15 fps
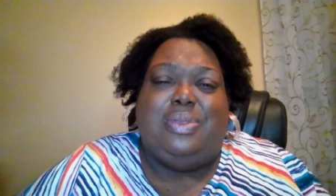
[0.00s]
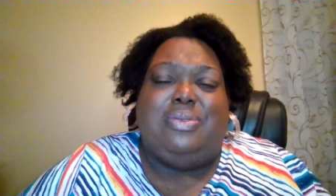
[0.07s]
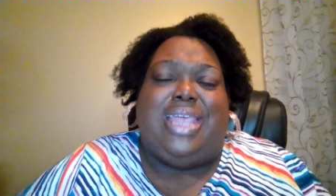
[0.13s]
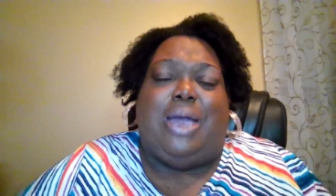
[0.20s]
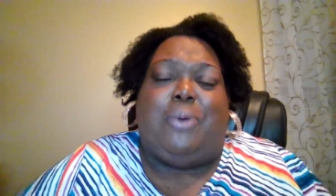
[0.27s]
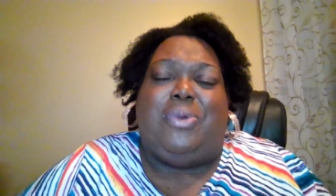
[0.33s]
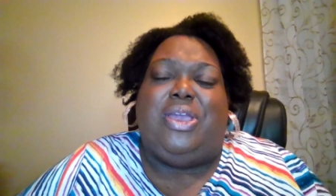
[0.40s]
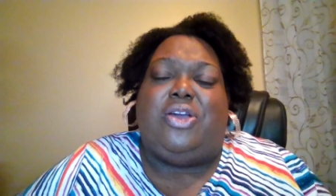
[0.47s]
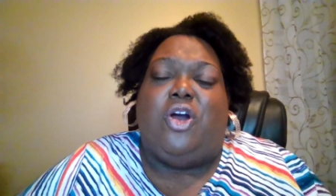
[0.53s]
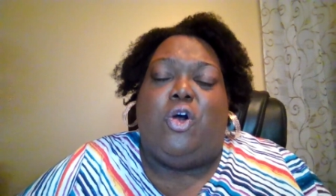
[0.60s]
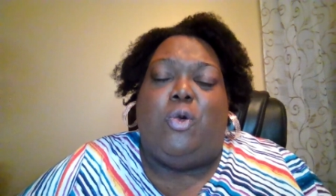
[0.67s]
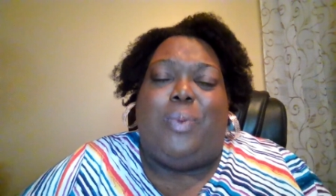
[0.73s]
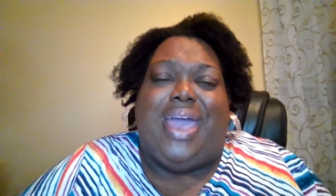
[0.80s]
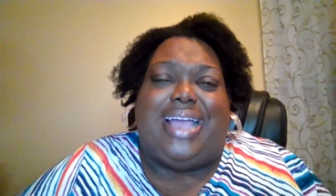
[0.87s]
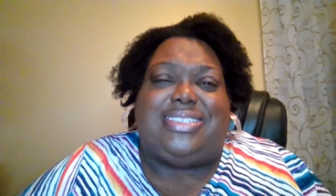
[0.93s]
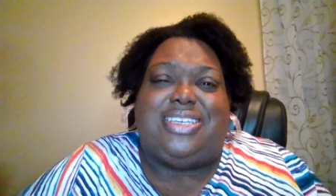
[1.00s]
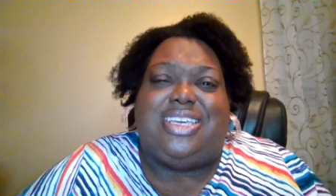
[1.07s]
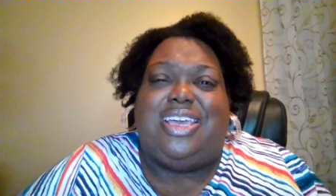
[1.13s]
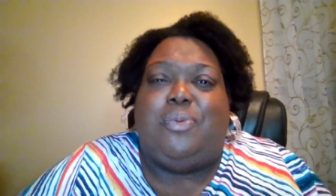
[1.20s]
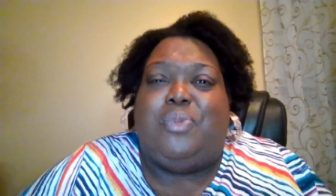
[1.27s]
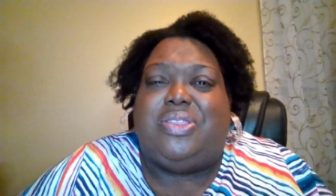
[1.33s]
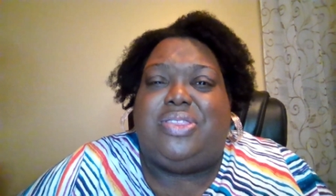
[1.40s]
that we go back to
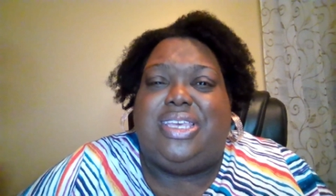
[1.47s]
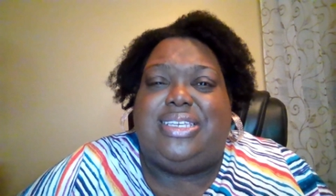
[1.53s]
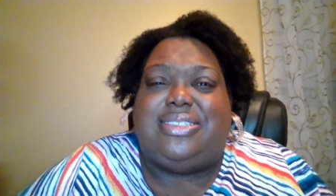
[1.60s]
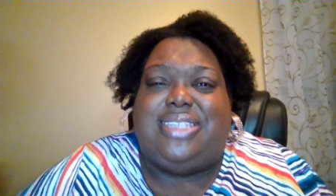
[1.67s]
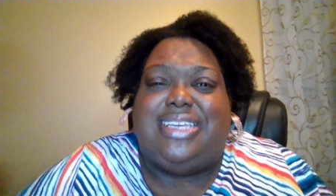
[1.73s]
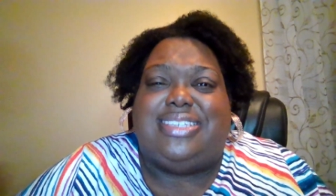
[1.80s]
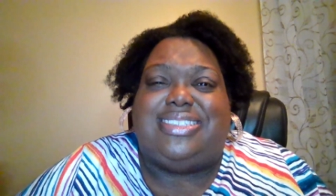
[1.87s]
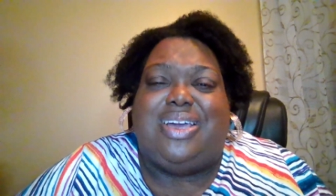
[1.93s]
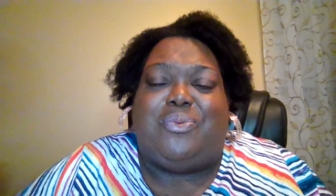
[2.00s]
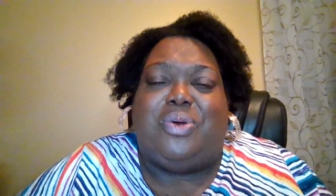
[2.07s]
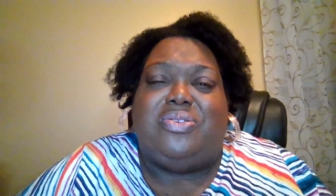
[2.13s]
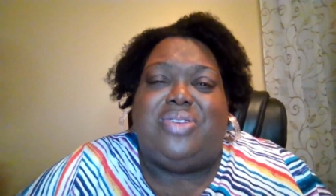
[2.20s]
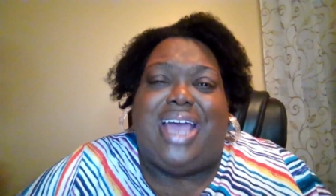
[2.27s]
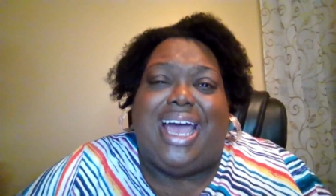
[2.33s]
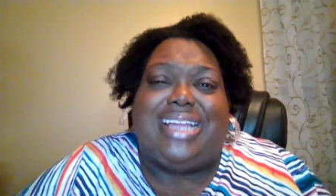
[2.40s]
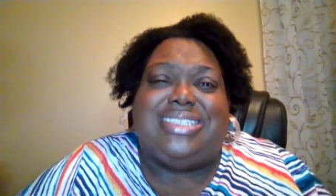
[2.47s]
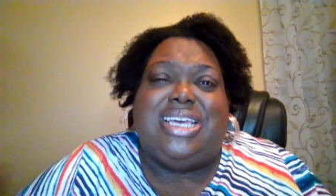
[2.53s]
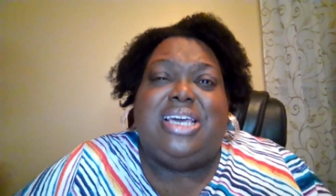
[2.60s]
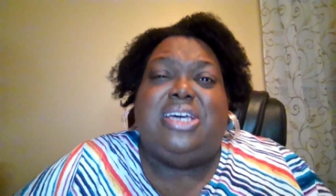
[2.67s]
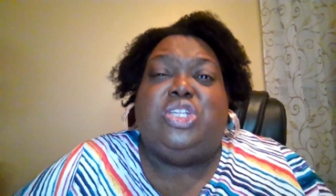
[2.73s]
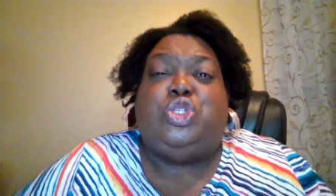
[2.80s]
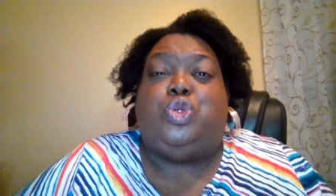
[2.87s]
Him with these things, that we're not
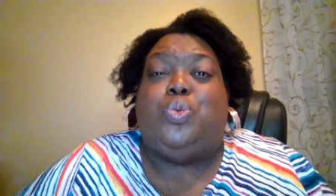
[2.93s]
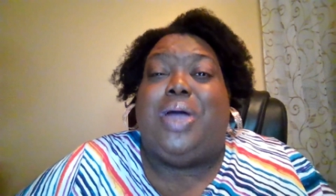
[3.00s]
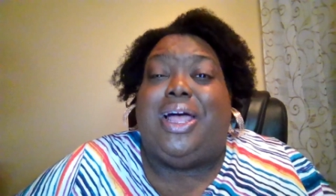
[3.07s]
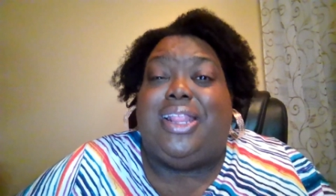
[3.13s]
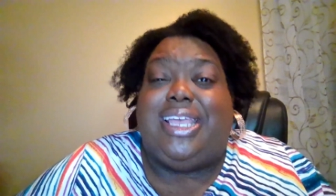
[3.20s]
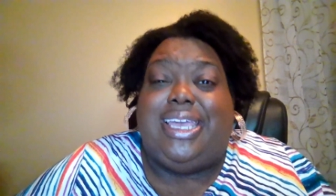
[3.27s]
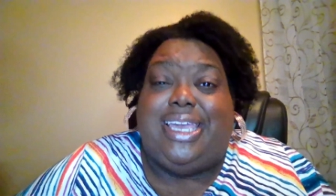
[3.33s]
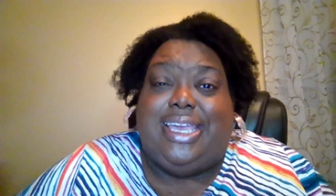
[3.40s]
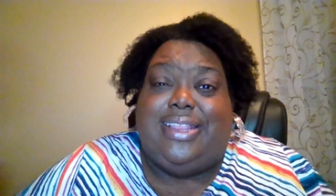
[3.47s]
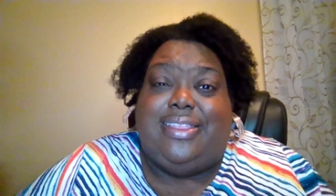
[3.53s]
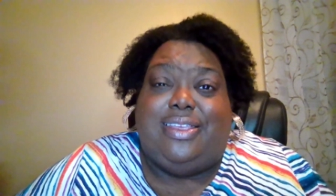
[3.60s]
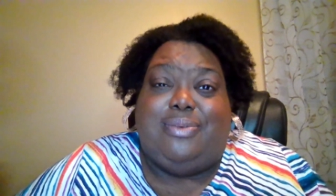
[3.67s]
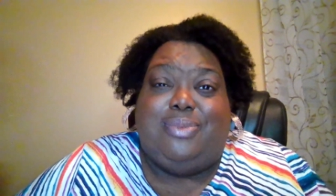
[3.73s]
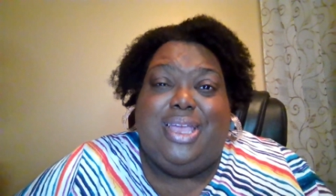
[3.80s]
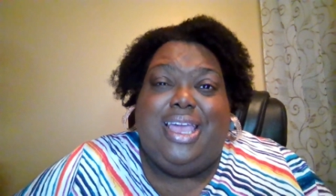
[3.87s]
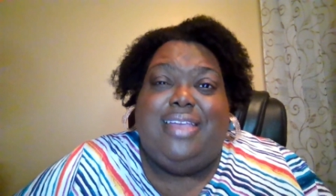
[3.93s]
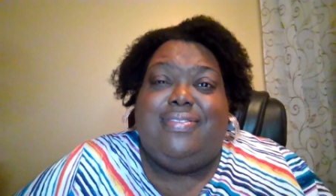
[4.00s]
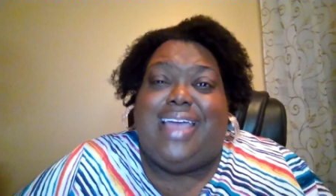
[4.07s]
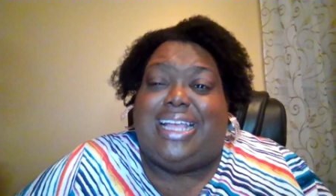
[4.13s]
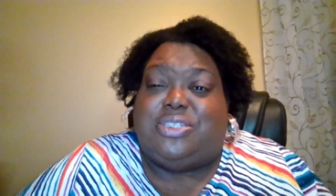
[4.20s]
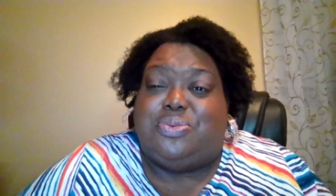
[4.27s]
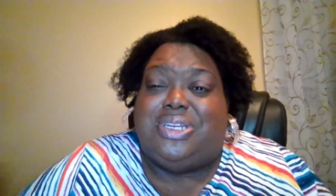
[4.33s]
dwelling in them.
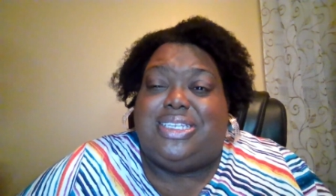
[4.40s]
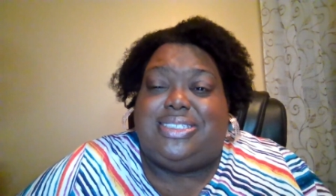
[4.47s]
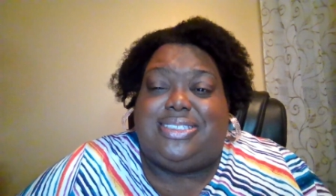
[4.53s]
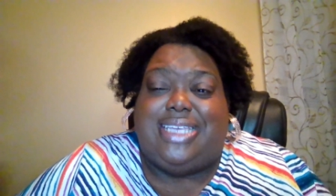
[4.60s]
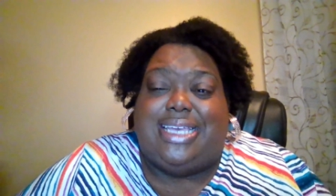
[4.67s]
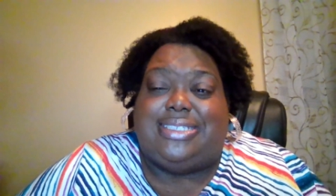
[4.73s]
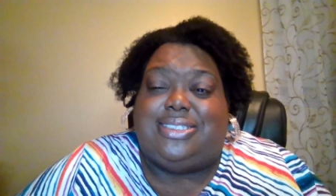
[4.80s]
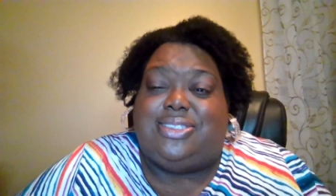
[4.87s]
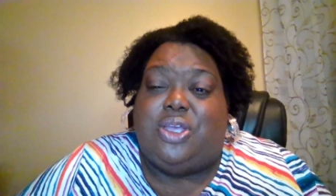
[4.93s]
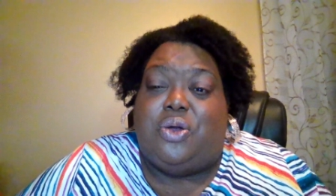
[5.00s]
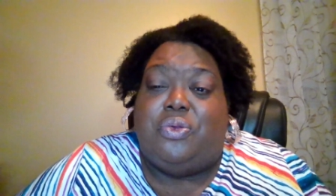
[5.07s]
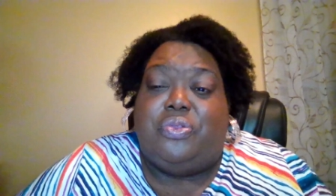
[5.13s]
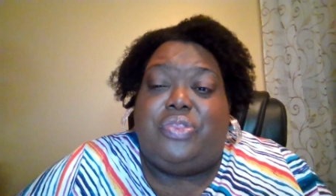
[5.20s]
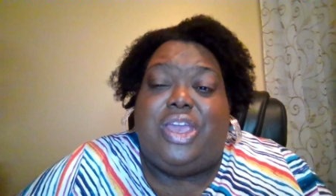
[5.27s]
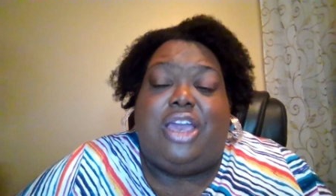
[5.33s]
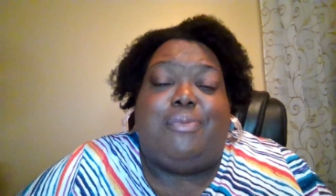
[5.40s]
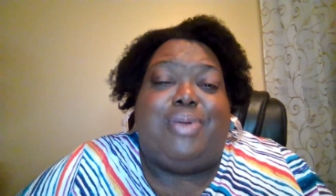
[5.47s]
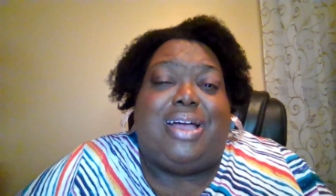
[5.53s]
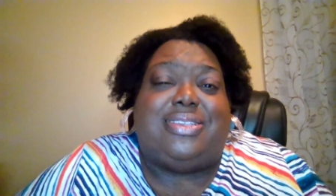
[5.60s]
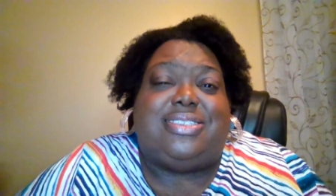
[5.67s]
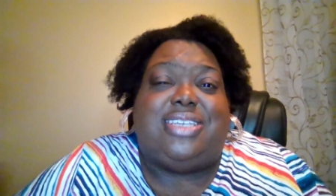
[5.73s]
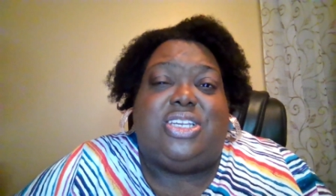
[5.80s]
That's what it says. Don't think
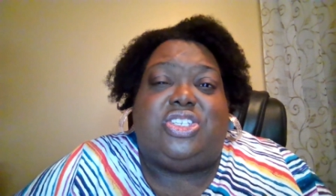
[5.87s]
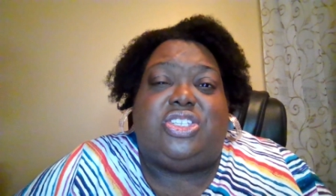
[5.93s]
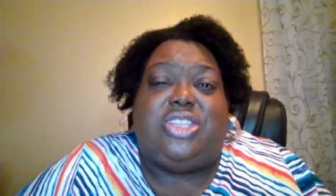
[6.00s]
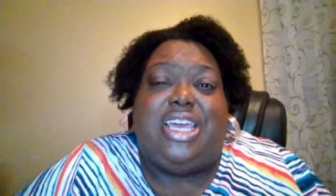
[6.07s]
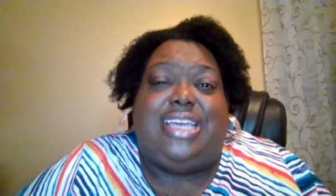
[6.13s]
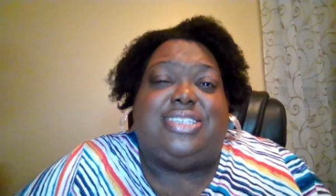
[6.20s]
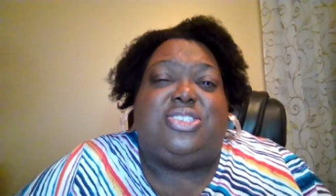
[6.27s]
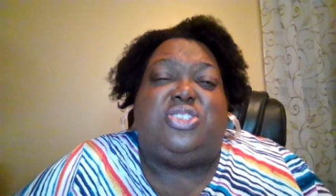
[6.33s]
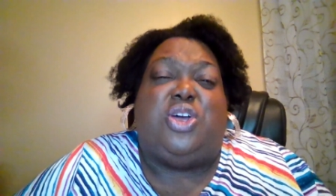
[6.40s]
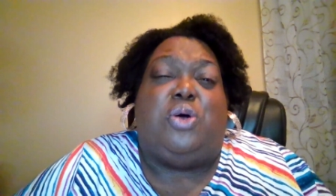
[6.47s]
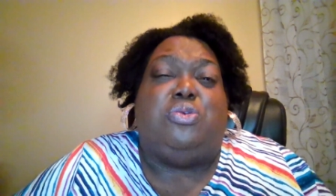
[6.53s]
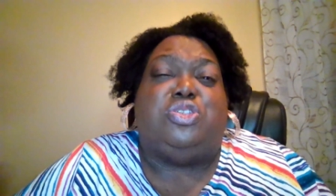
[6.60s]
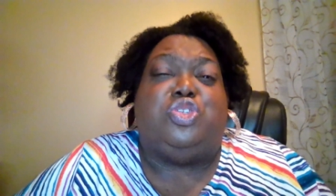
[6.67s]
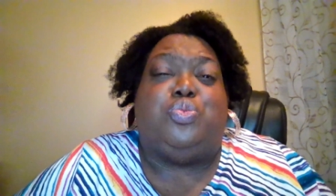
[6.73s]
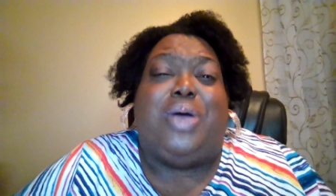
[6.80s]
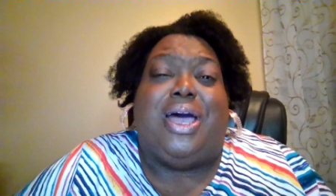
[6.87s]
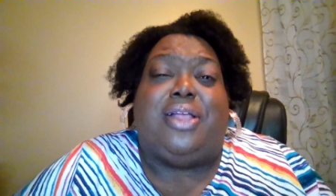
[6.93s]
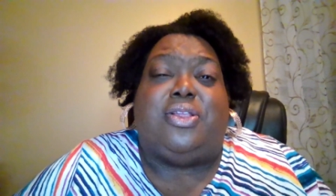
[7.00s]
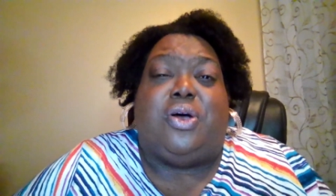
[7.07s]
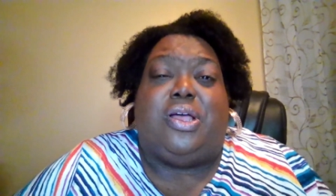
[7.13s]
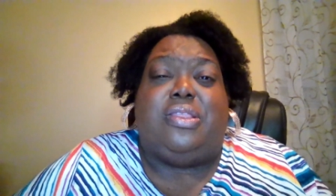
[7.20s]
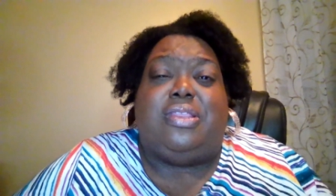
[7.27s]
about such things. Don't
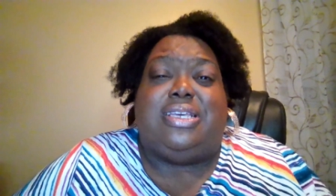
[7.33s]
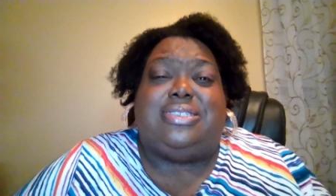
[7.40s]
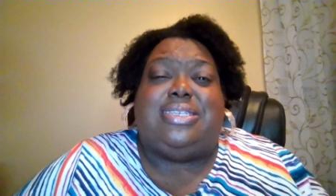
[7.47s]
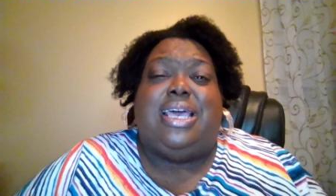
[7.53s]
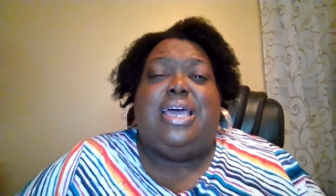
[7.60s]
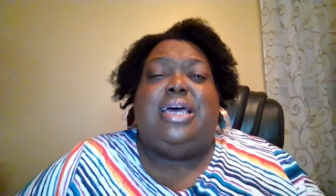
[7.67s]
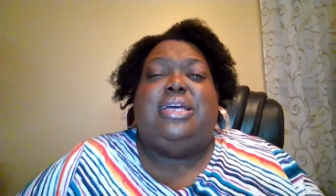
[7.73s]
dwell on this.